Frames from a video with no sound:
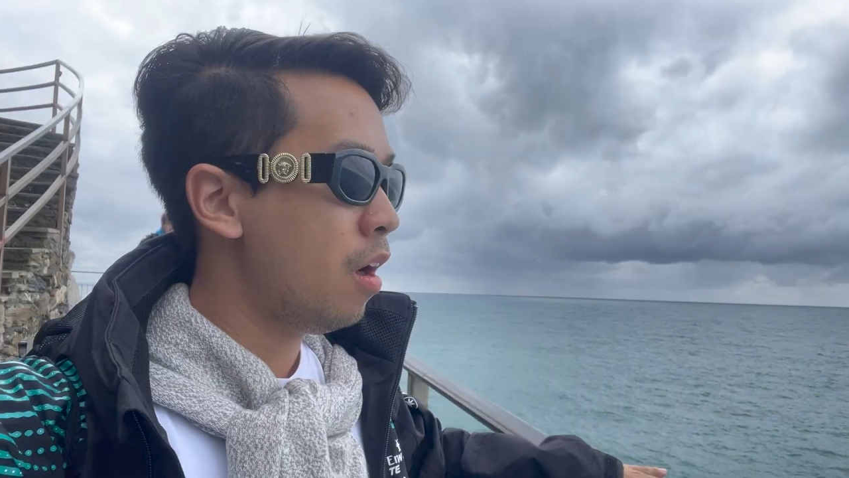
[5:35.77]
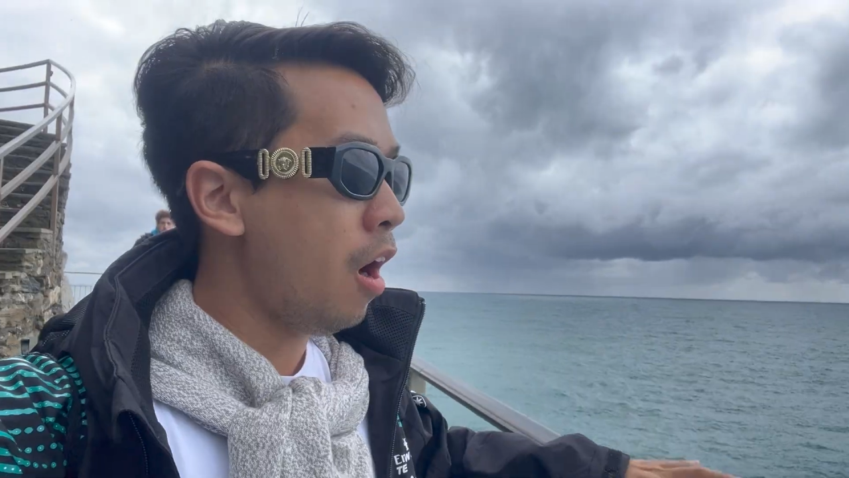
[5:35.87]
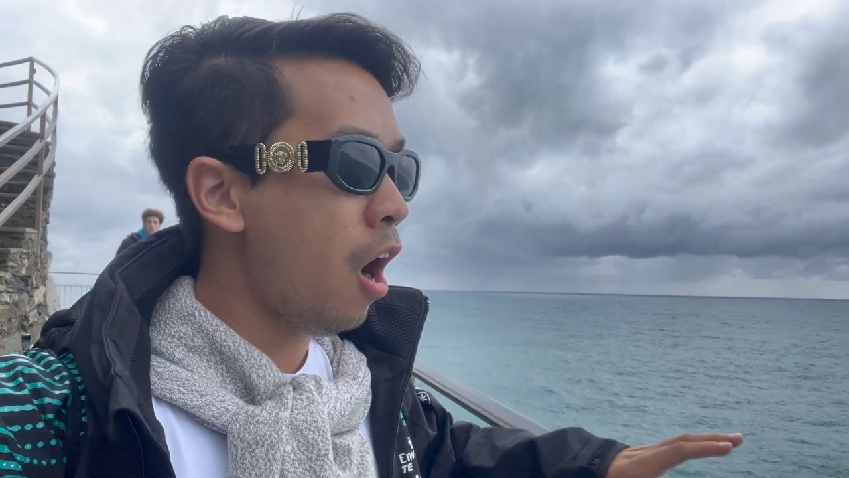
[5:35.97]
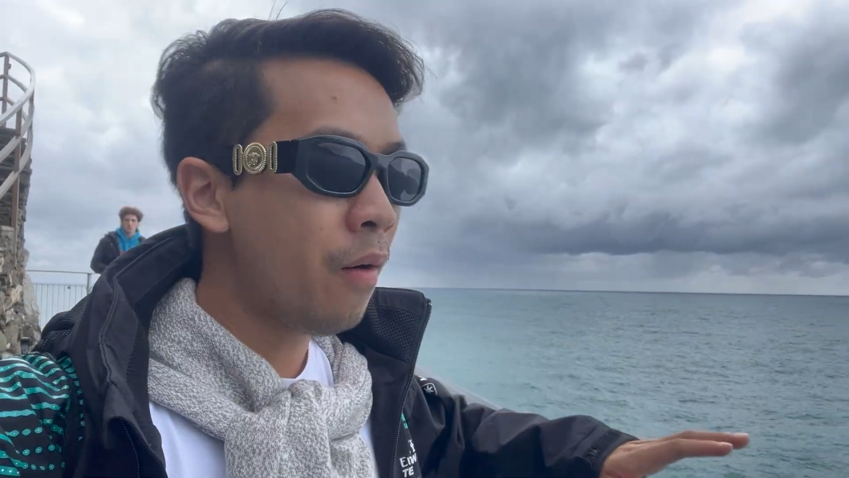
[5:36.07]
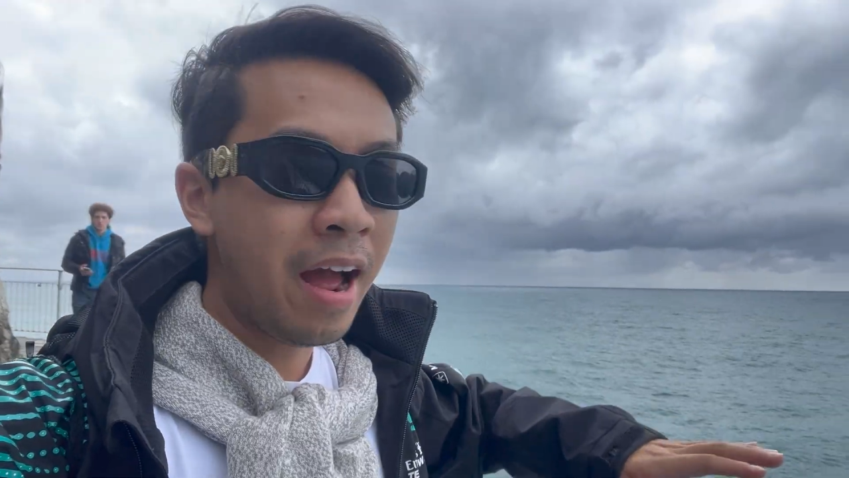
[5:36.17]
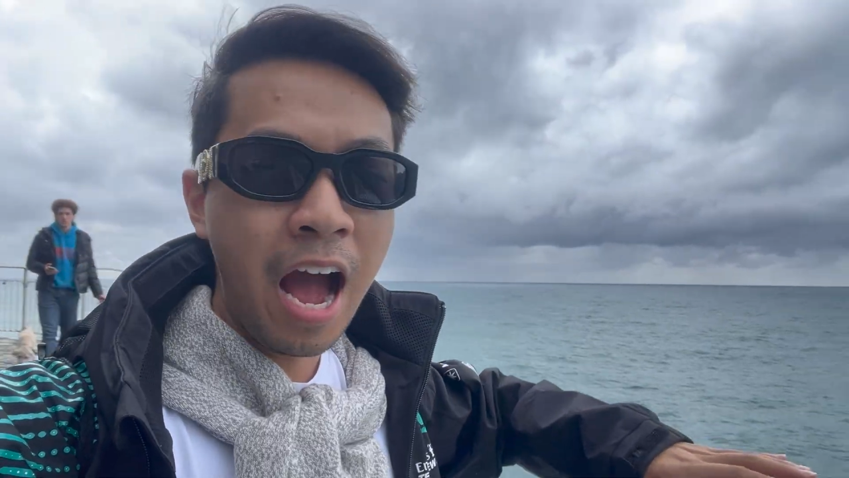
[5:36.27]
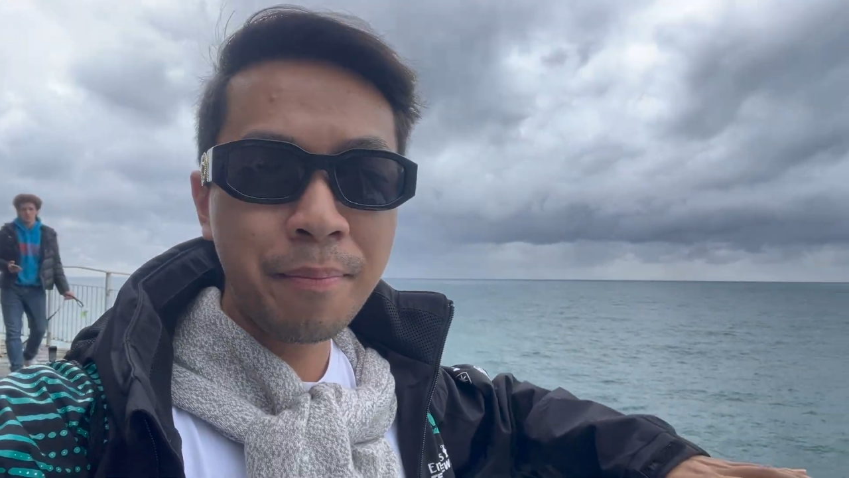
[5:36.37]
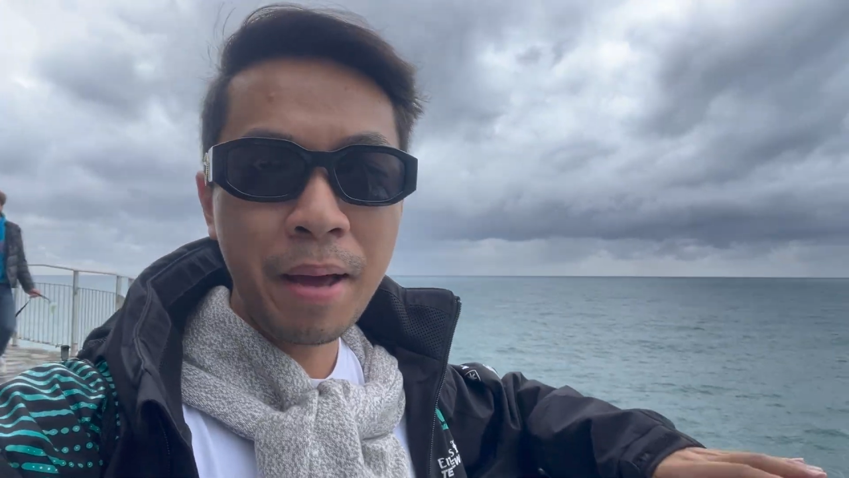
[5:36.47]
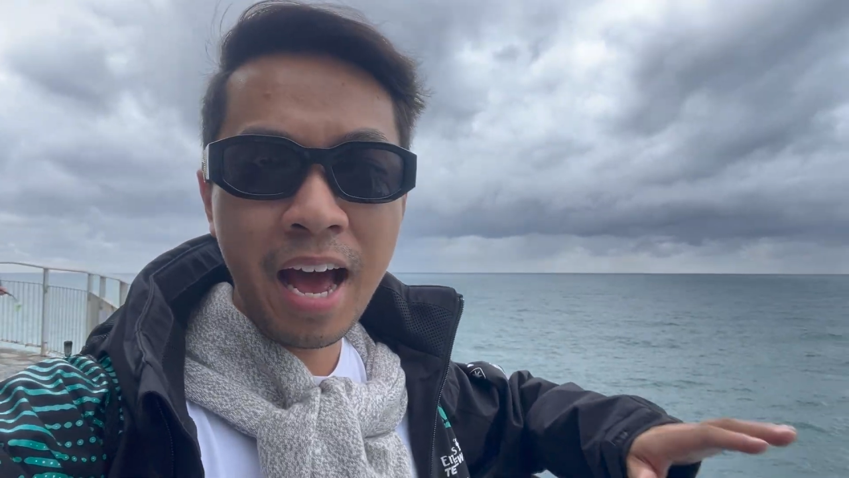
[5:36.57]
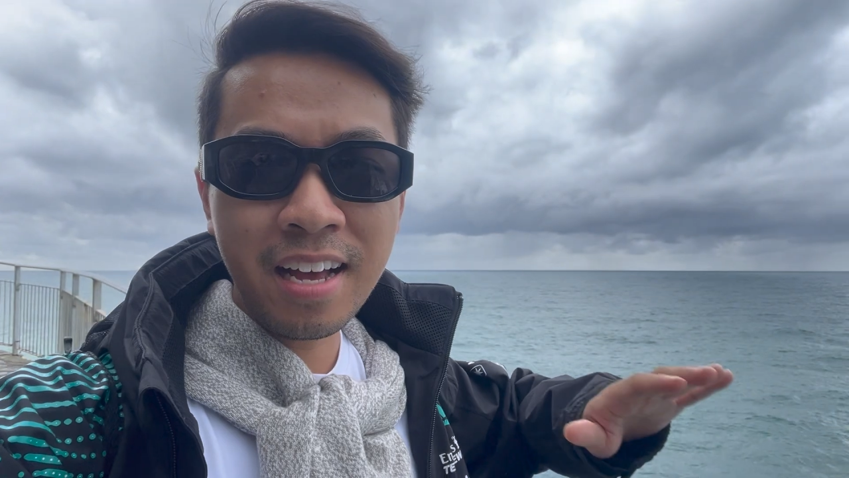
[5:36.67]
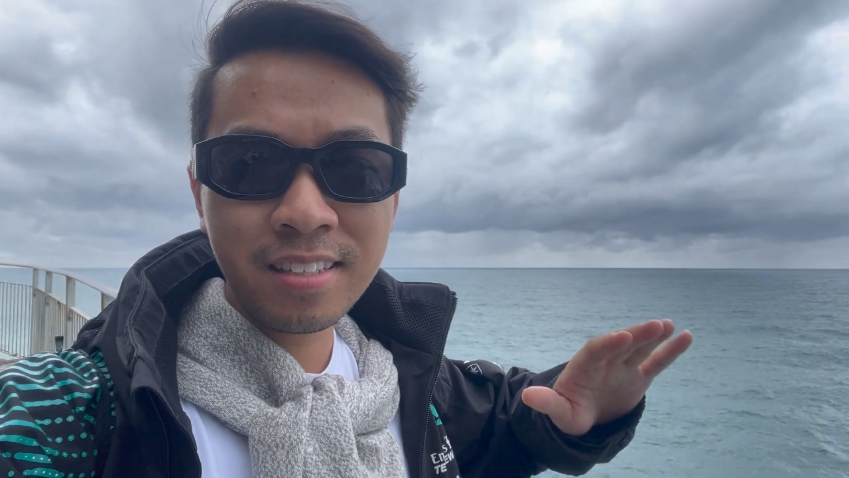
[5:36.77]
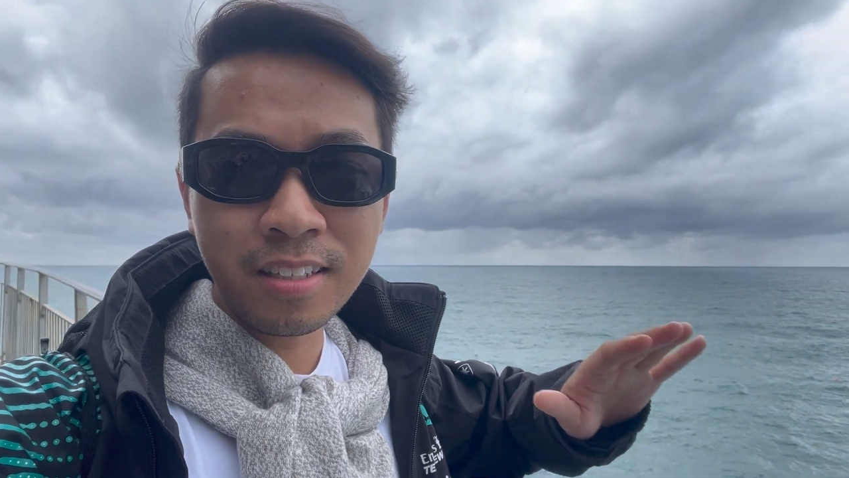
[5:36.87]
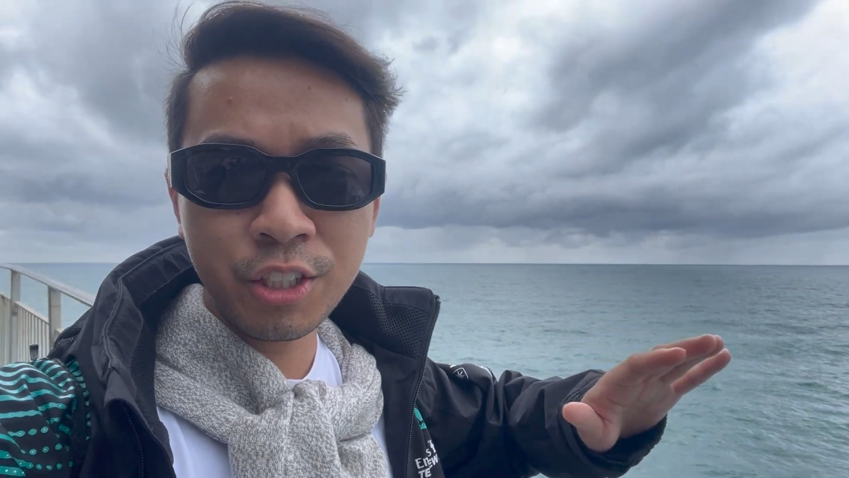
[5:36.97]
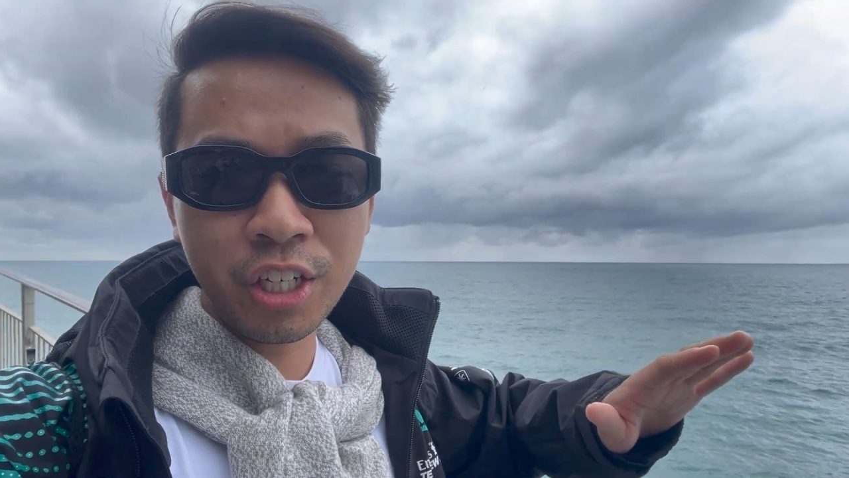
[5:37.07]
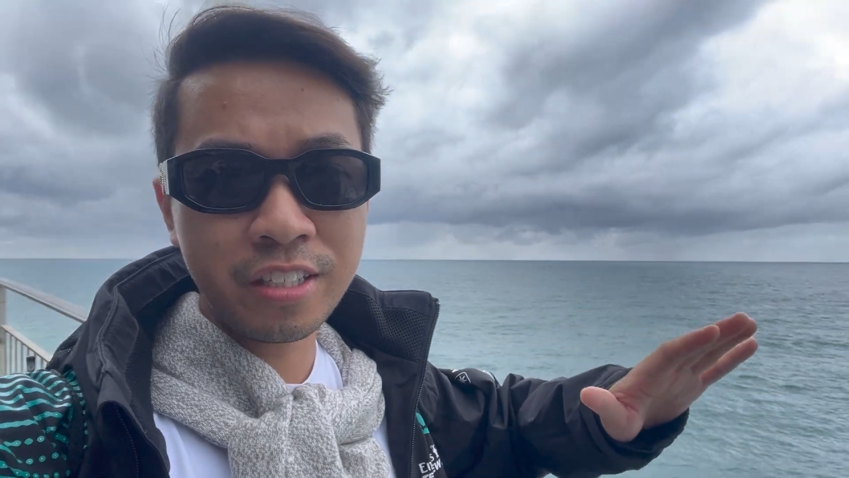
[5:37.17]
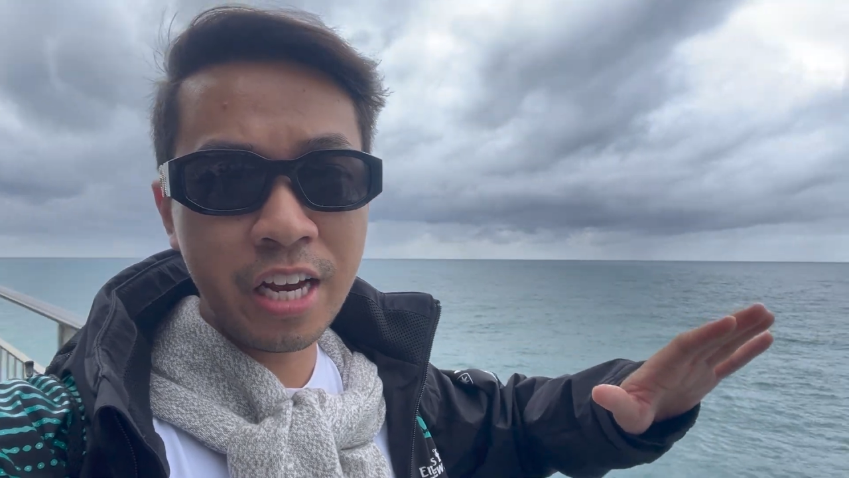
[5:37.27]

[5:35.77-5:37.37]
Alright, I passed Cinque